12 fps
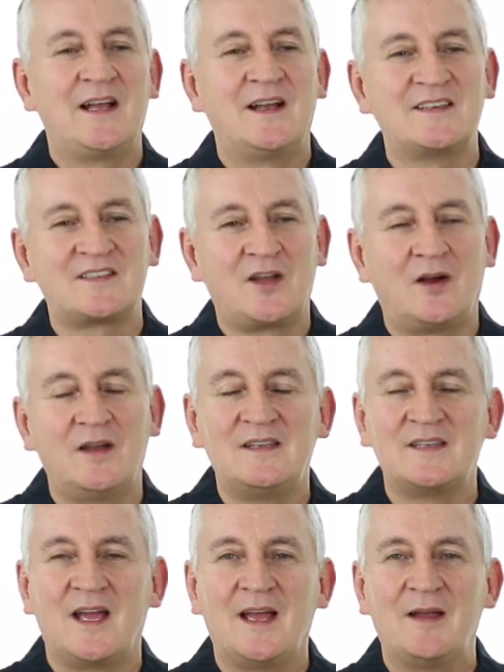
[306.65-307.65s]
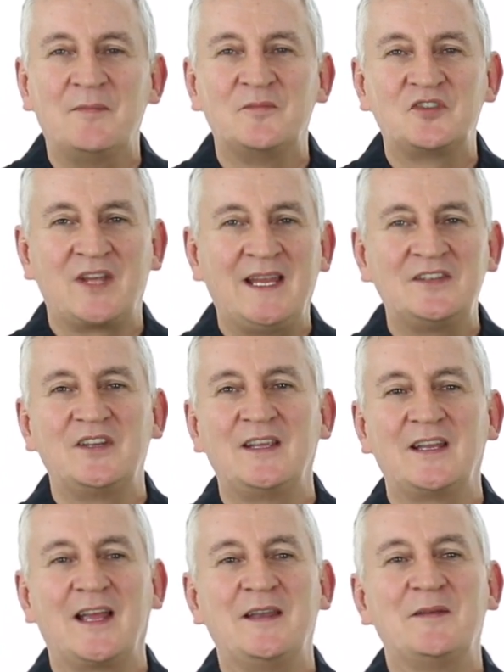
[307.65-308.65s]
I started
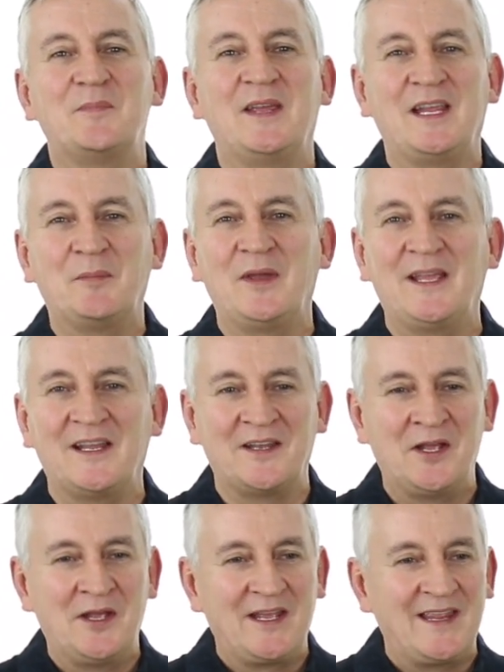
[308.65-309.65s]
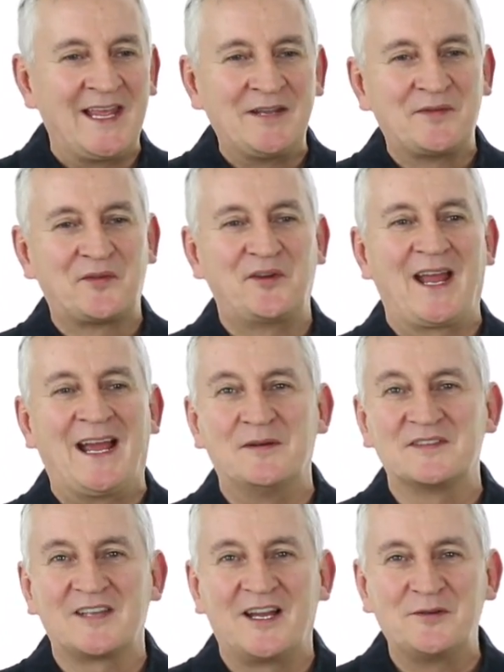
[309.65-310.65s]
changing and being me, and at the end of 3
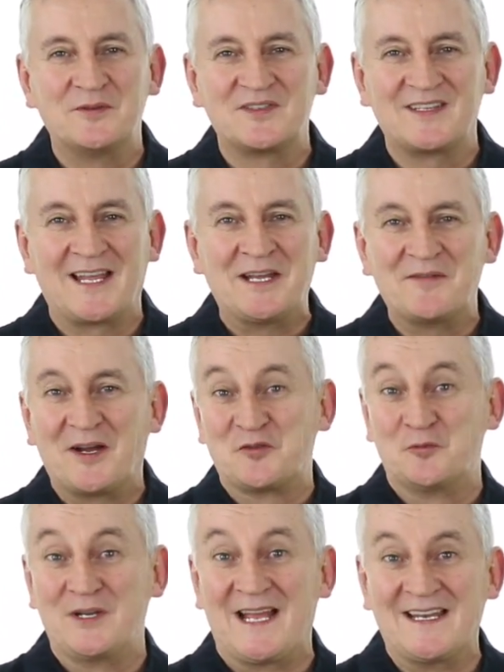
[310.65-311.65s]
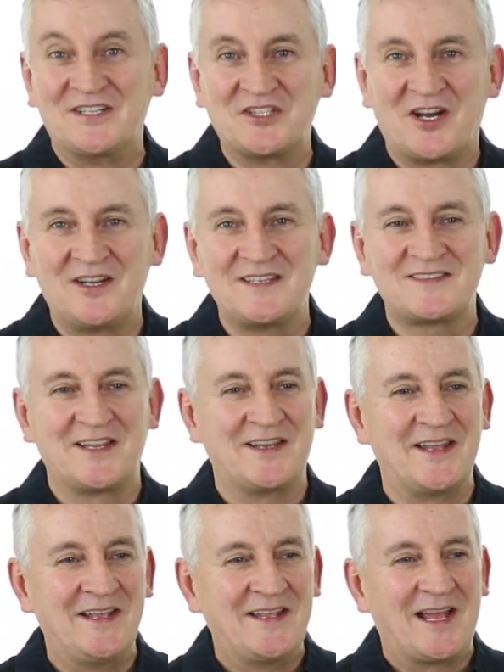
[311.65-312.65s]
hours, I was really energized,
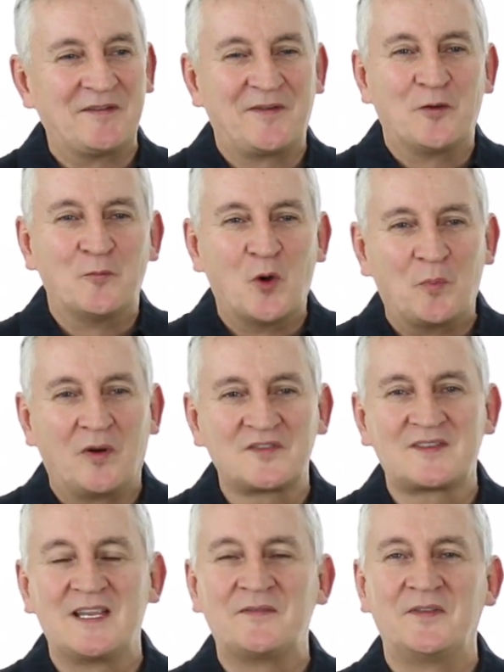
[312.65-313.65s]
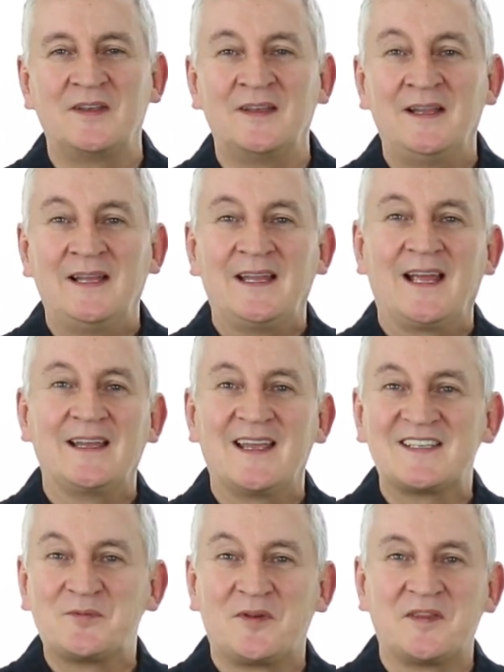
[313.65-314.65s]
and I felt more positive, and
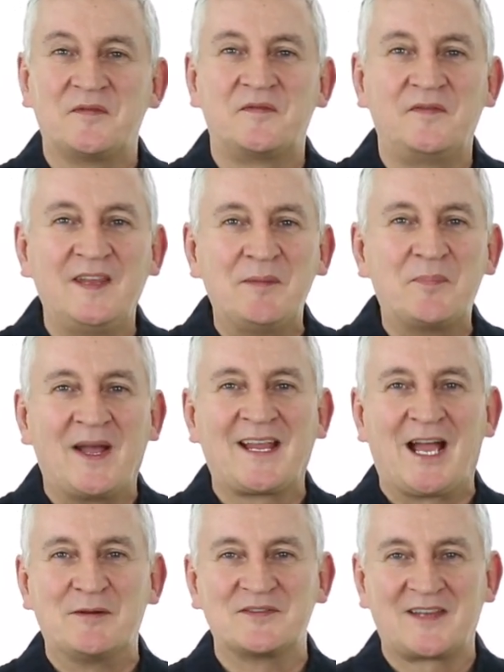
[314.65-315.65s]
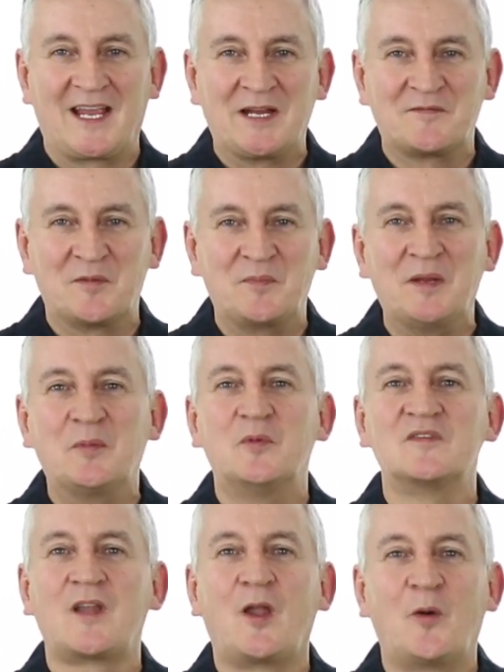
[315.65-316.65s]
guess what? The feedback I was getting from people
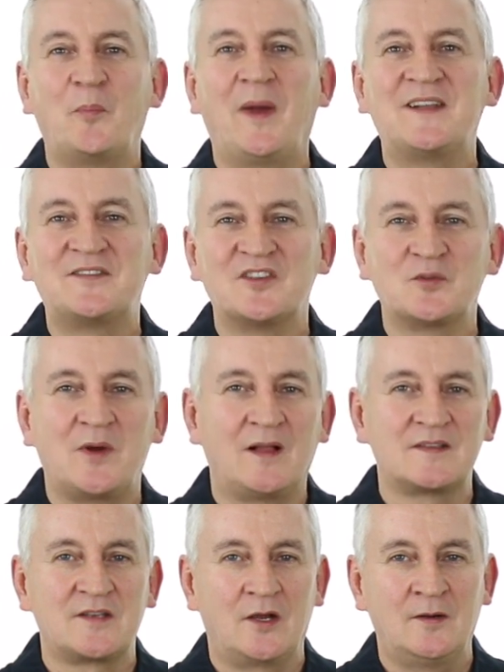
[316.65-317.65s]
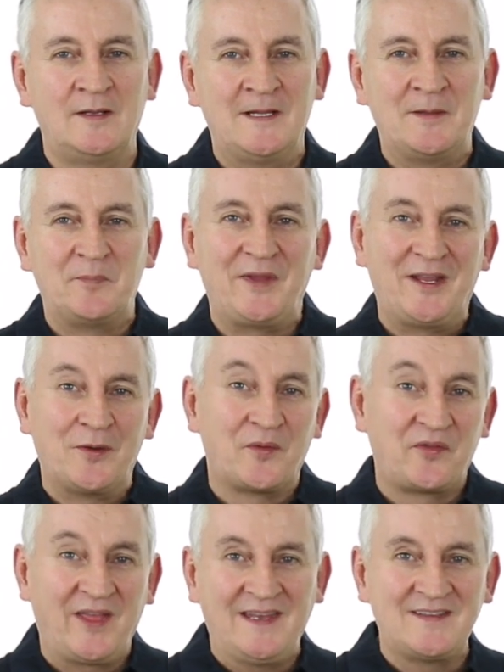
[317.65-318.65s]
was a lot better as well. So being
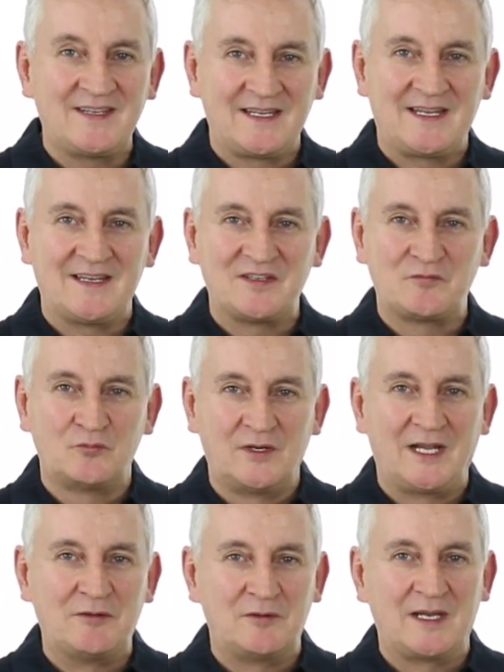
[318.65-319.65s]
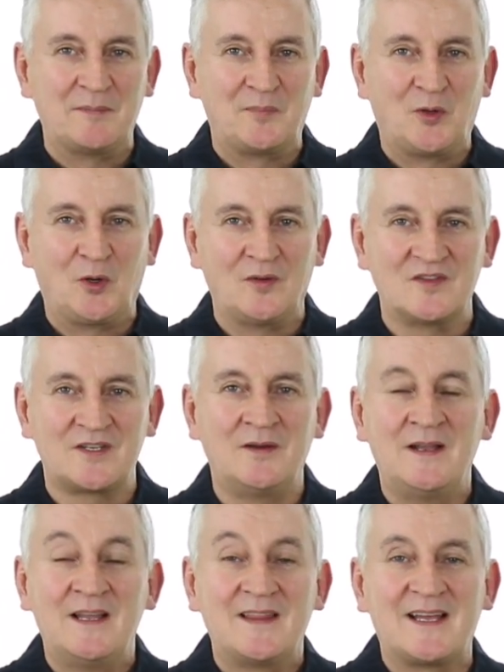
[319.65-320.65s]
authentic is really, really important.
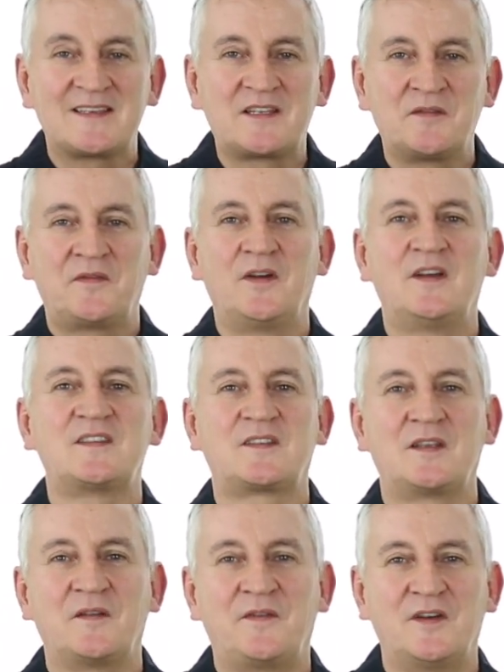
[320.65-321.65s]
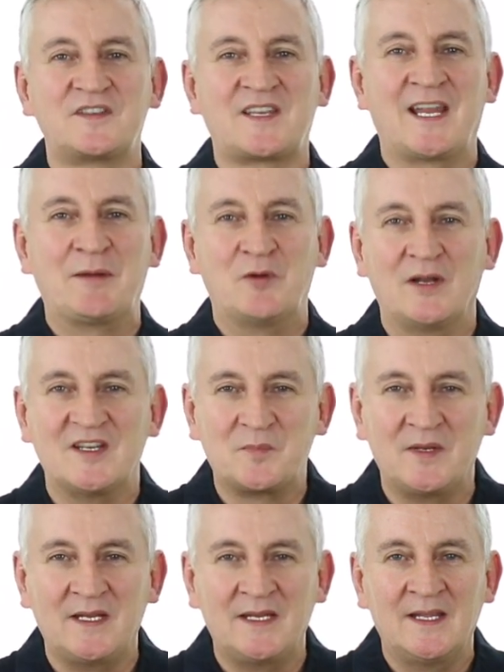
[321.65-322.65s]
So that's the first thing really, is
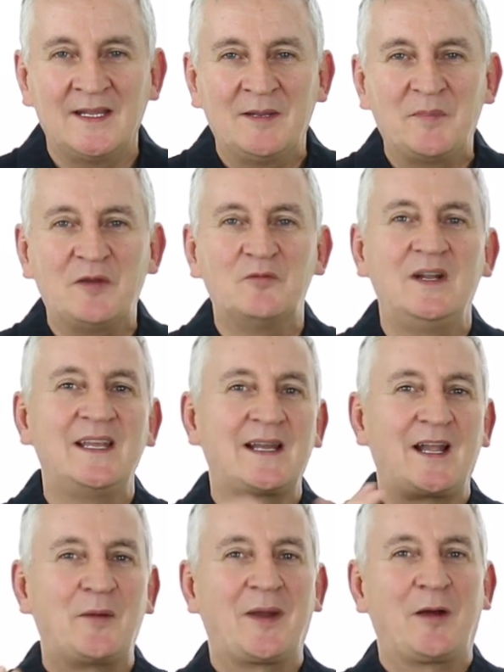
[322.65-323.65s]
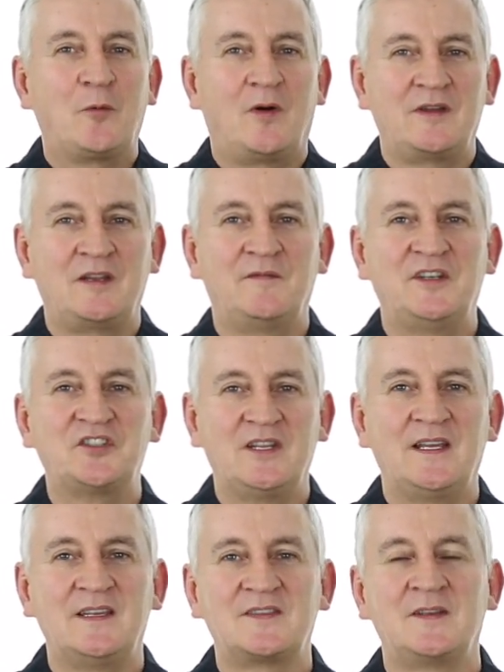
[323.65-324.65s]
be really clear about what your vision
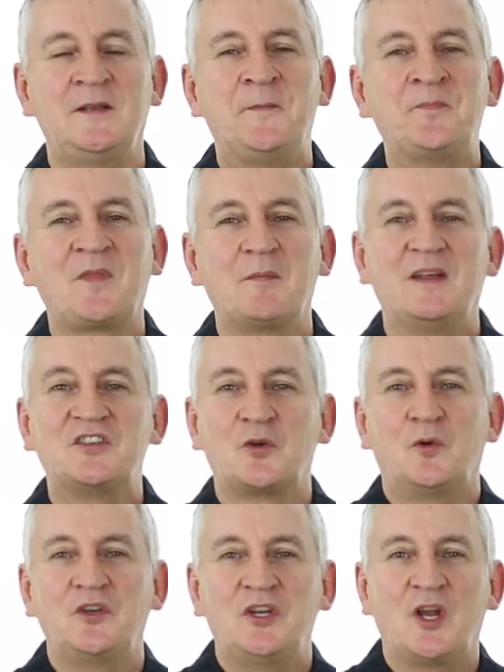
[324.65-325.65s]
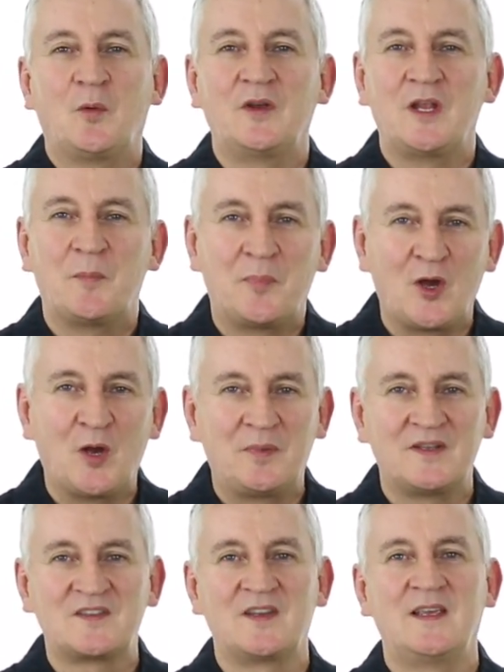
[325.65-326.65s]
is. Make sure you know what your
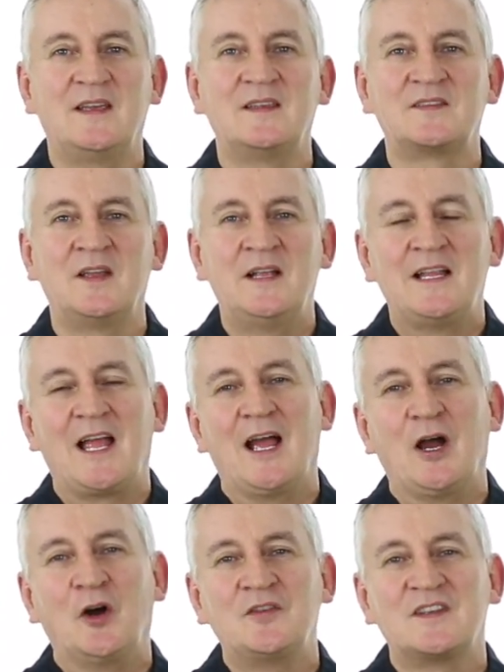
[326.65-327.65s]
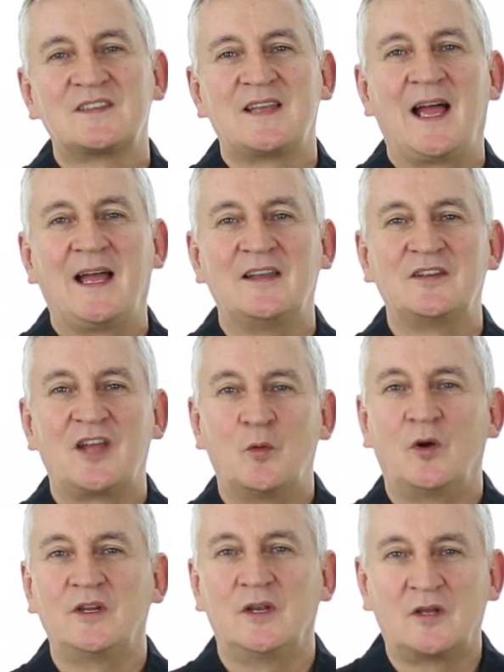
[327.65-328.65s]
purpose is, understand
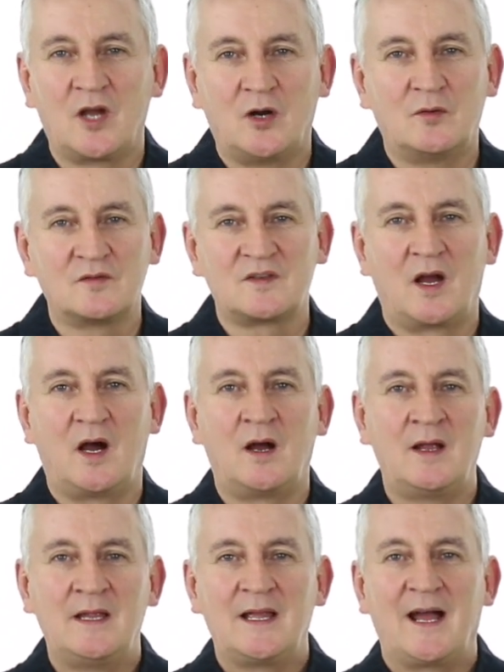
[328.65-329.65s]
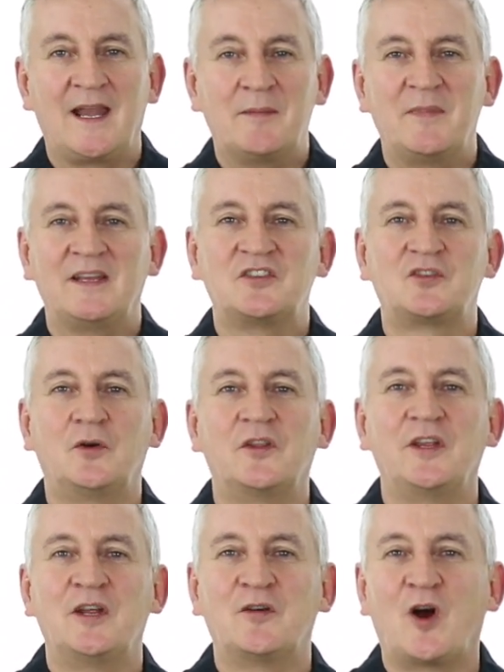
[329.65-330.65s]
what your goals are, and then make sure
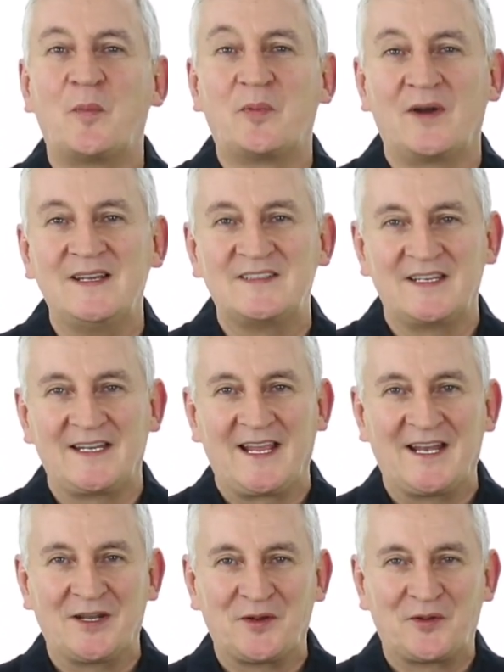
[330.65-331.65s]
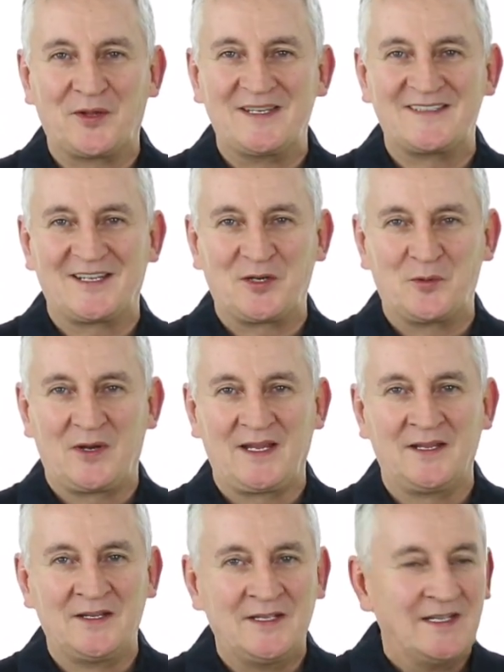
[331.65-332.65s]
that you're operating in an authentic
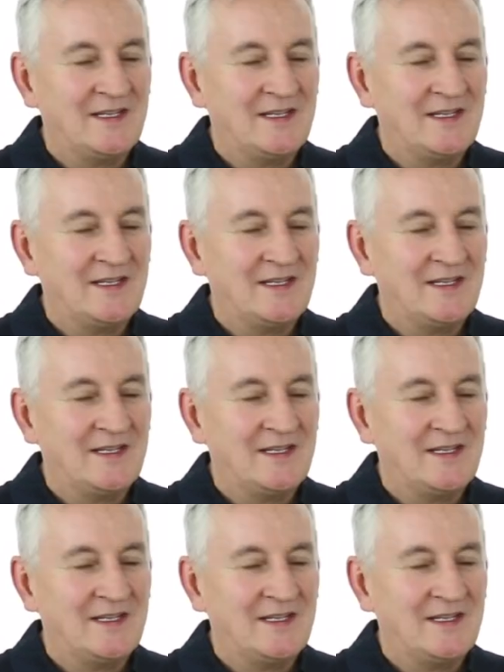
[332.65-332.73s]
way.